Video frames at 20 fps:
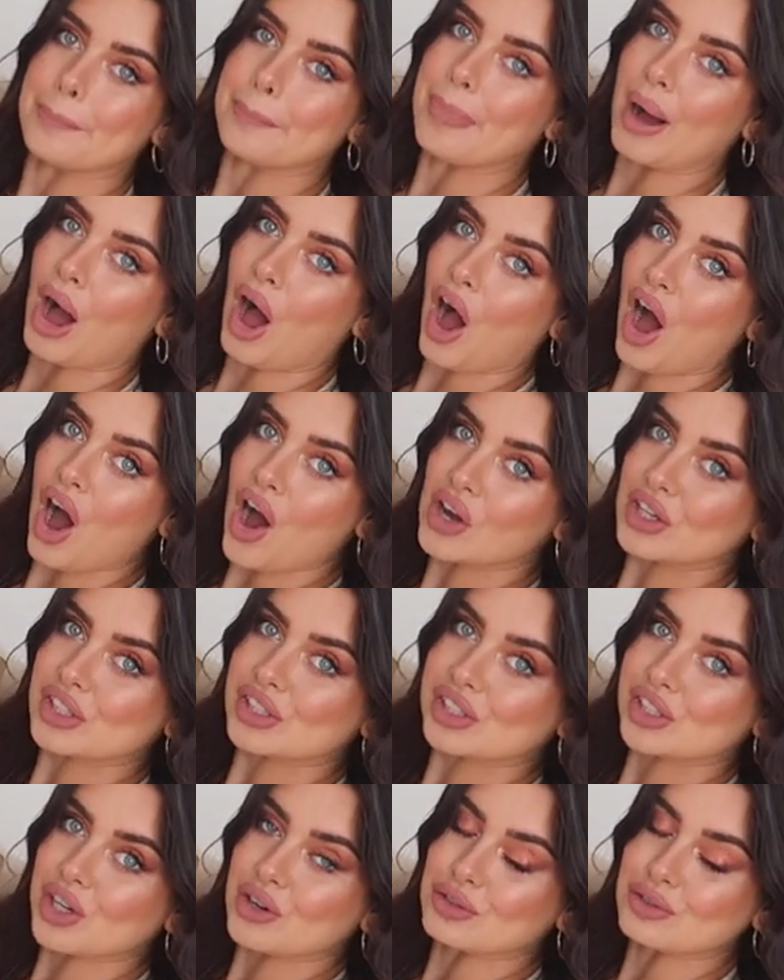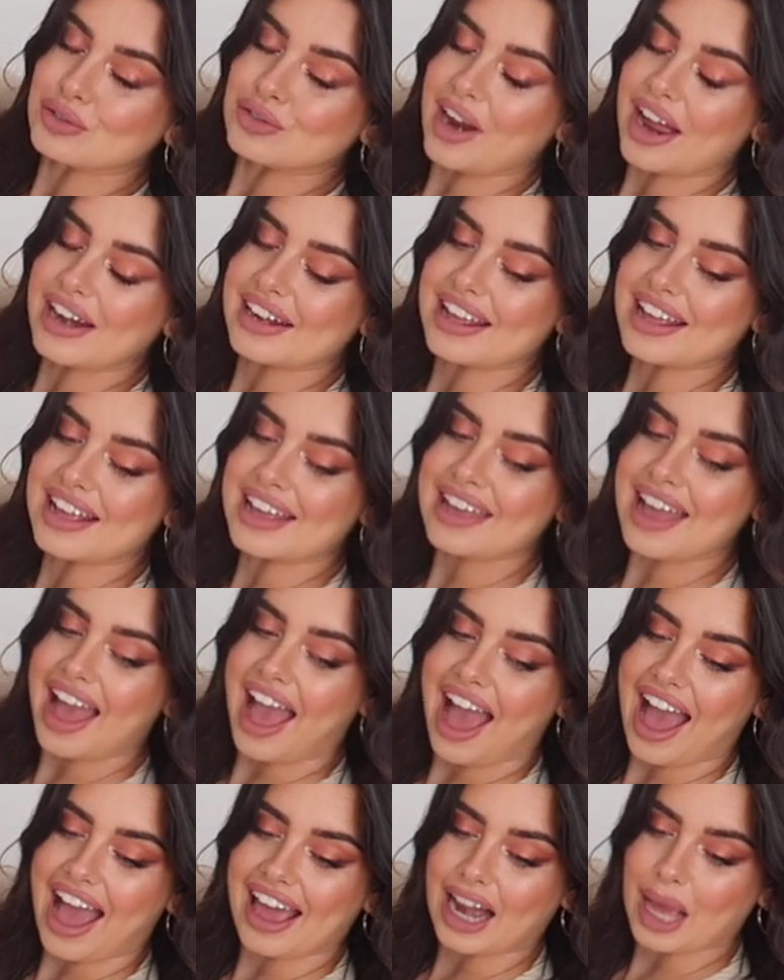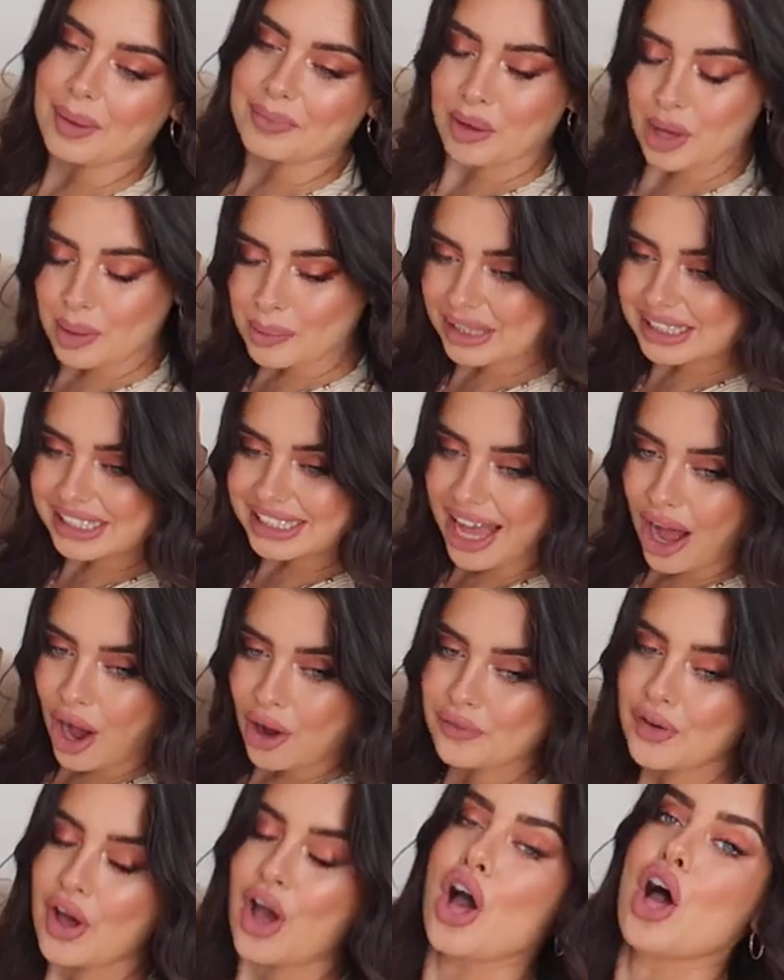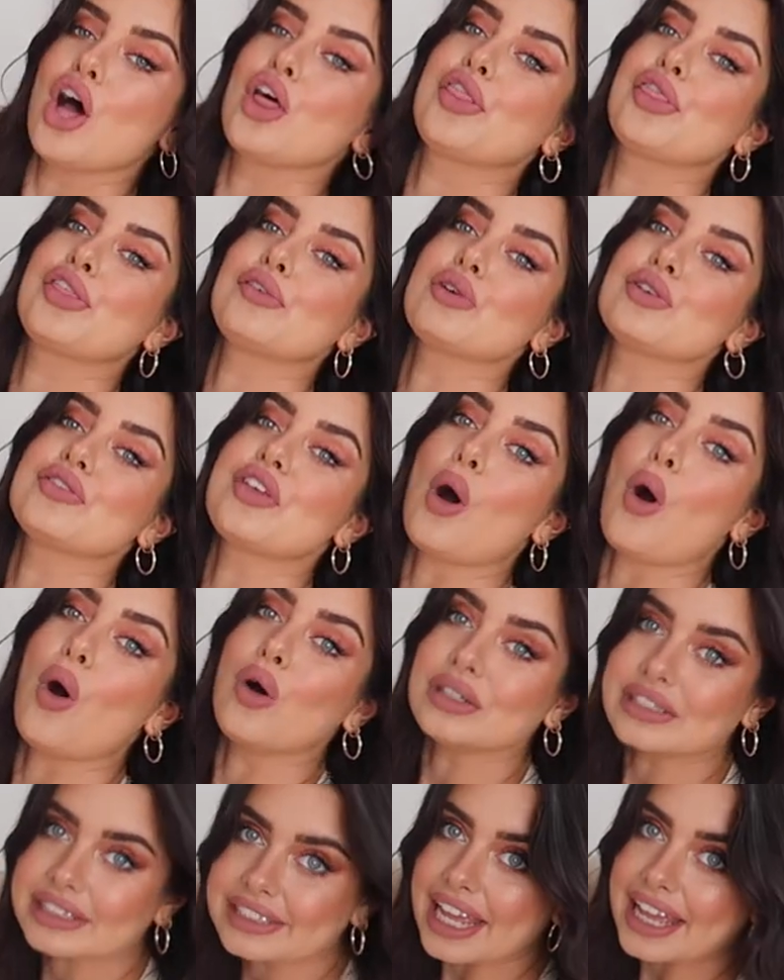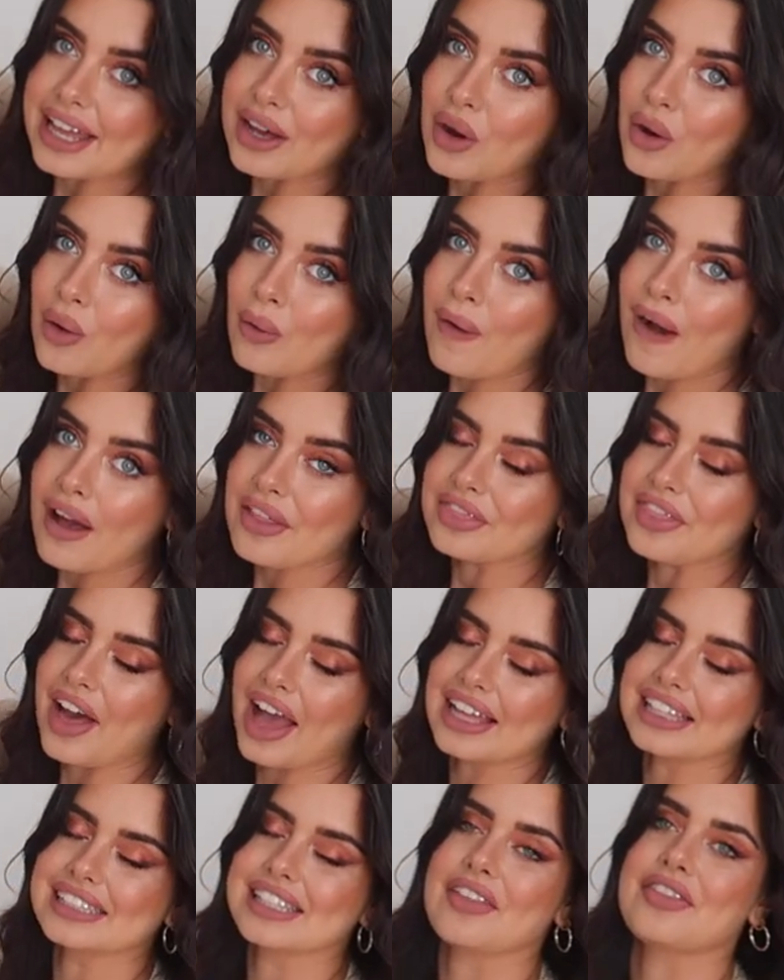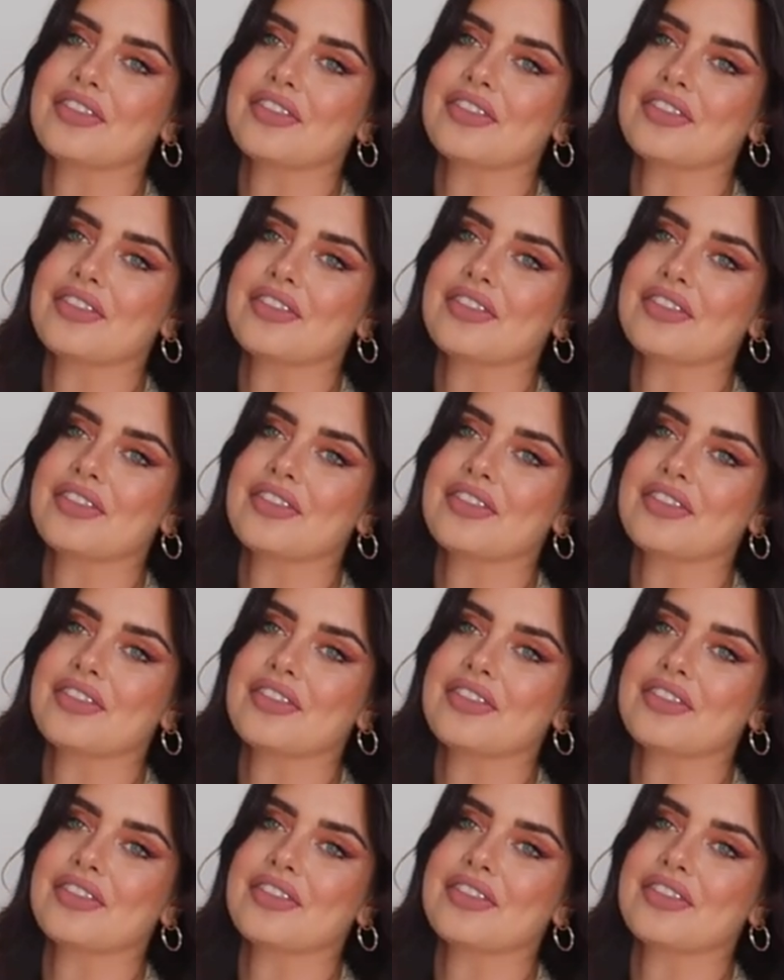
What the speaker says: box ready and I put myself through the ordeal that is